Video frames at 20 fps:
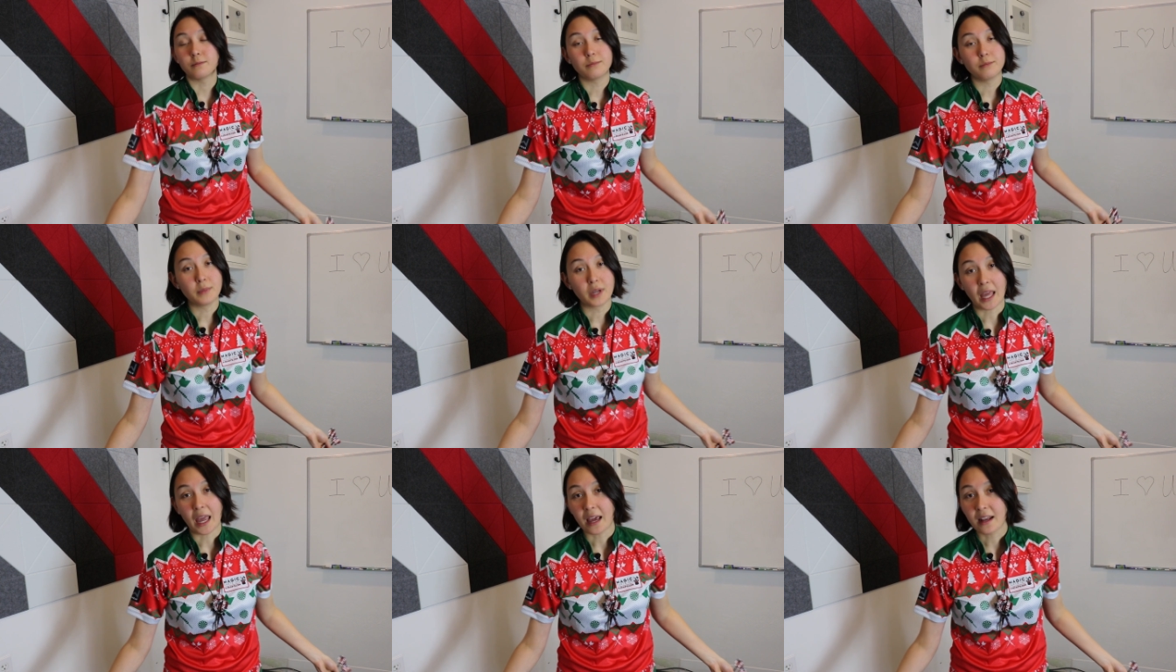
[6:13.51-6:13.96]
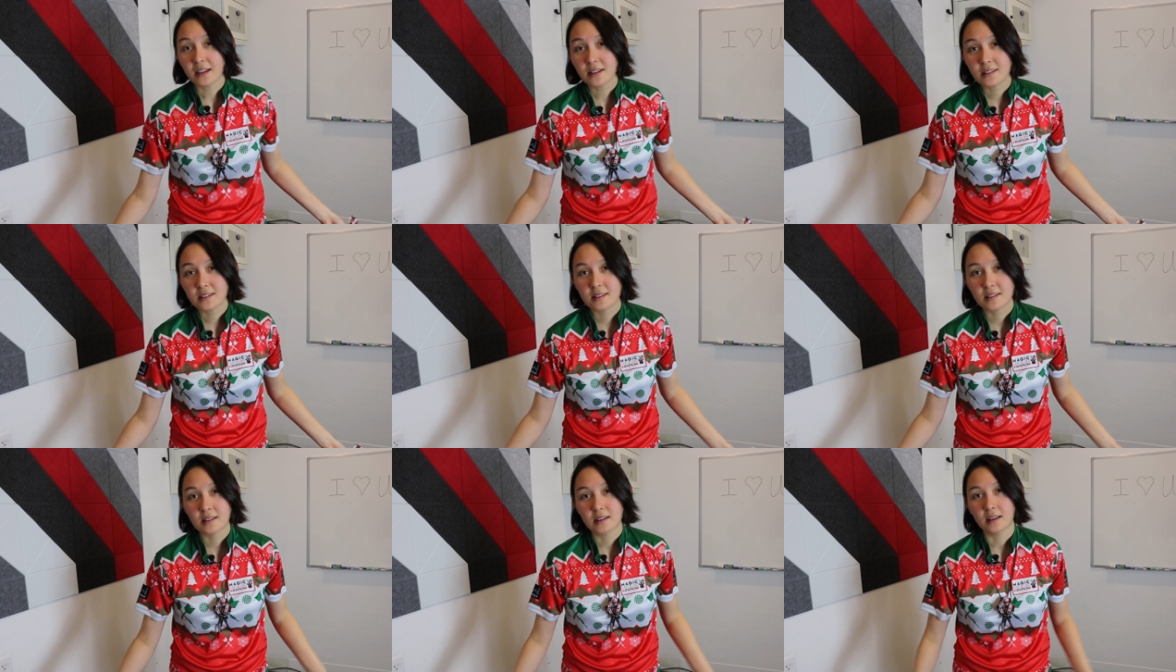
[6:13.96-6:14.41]

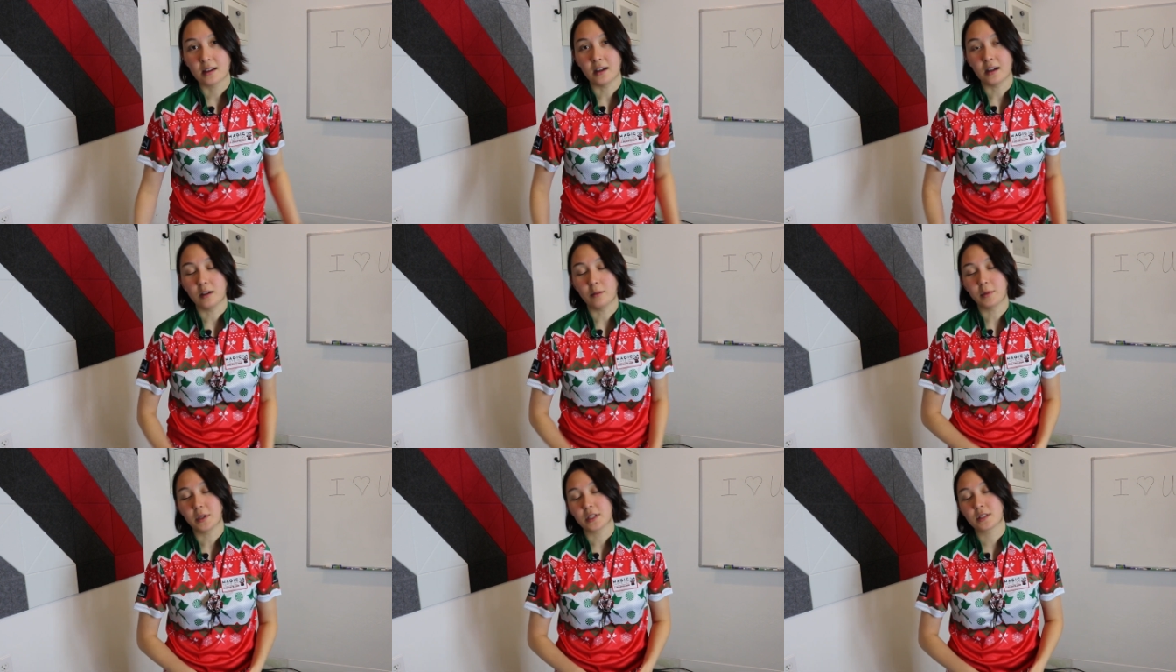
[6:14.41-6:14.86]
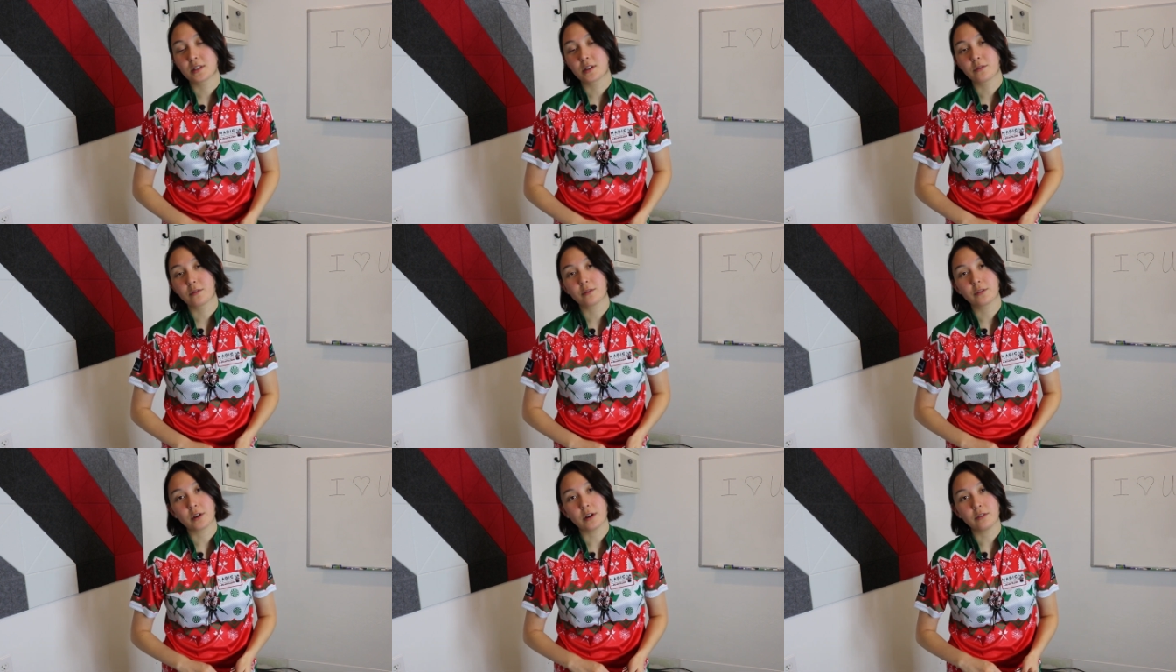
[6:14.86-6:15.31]
mechanics, but it's
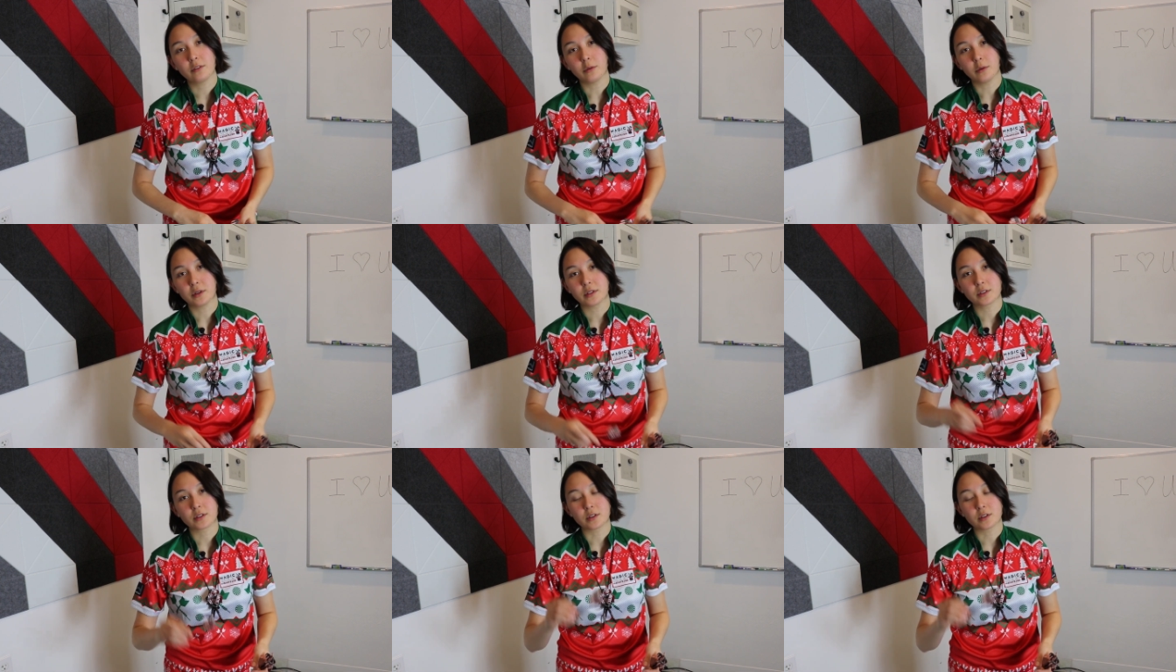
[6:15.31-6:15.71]
different for everyone.